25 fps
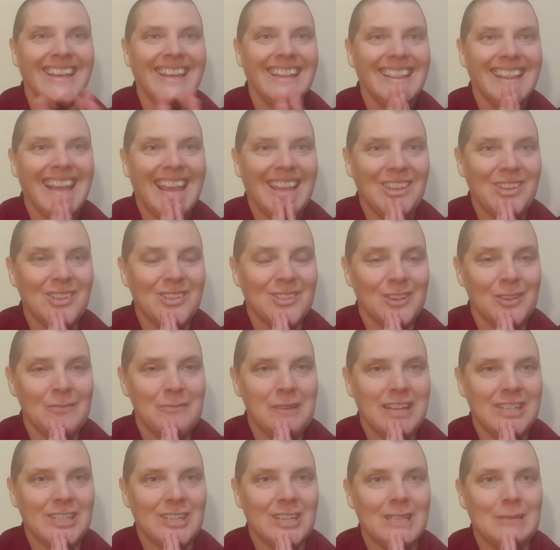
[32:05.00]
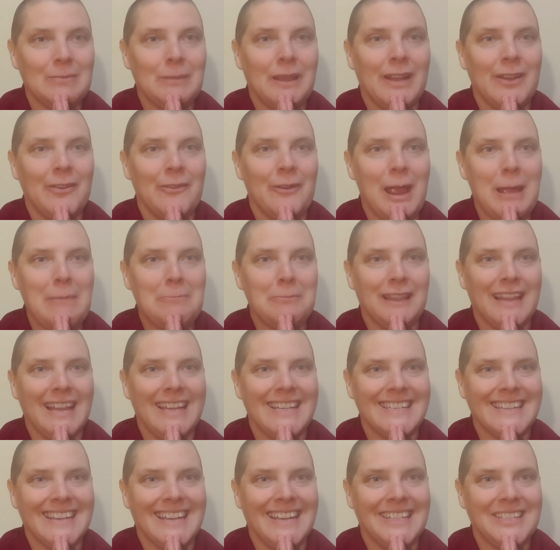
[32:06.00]
Thank you so much. It's been a great
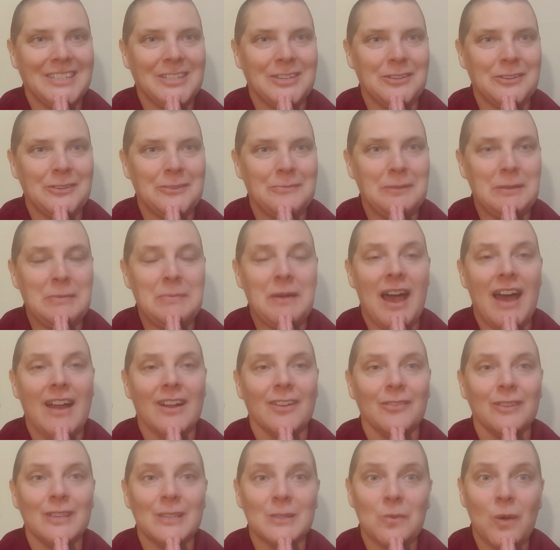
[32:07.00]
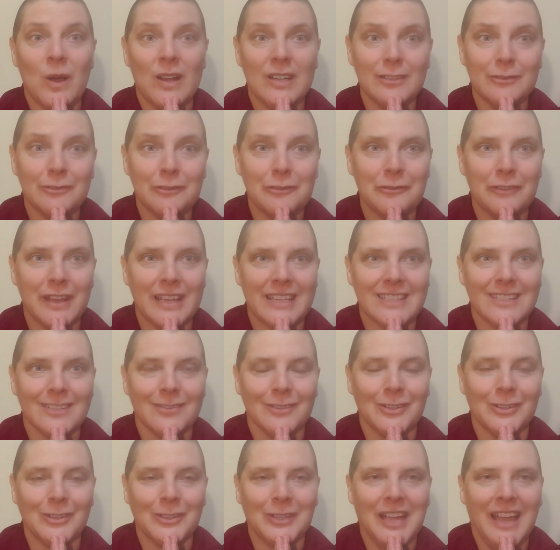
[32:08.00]
pleasure to be part of this wonderful
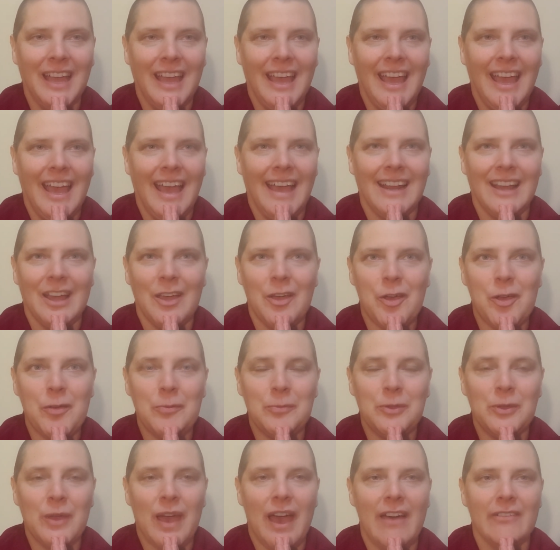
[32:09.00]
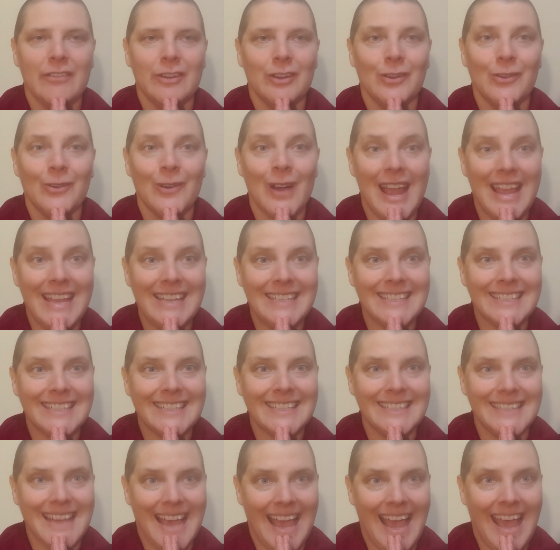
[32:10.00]
festival, and I hope you have a great
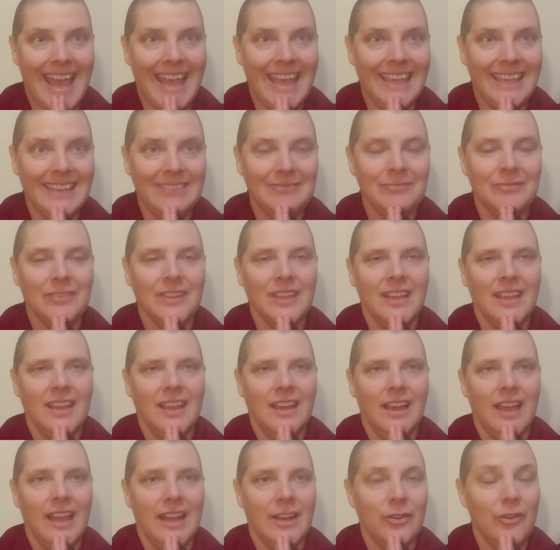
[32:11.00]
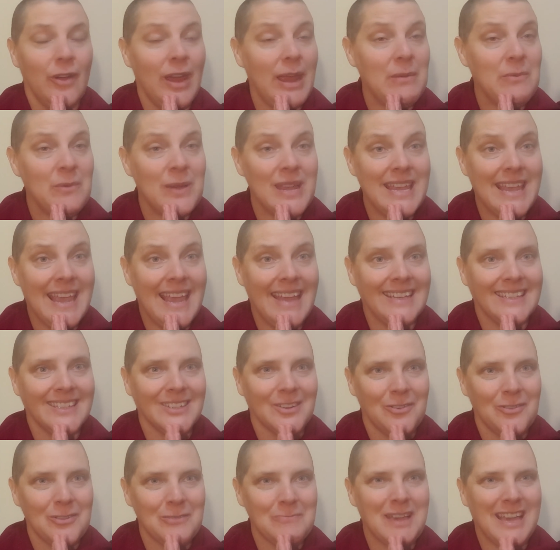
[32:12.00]
day and a great weekend.
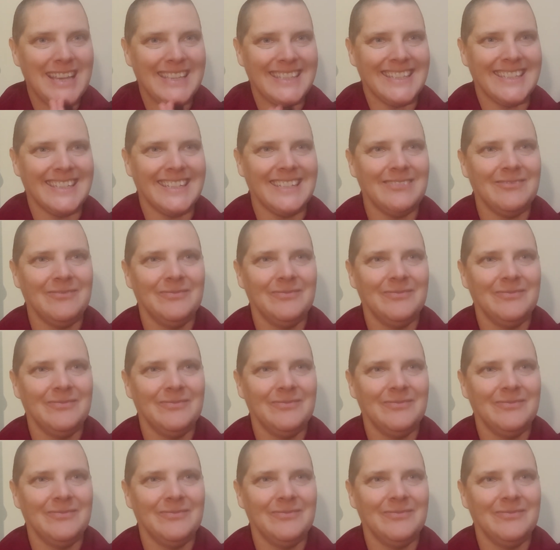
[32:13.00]
All the best.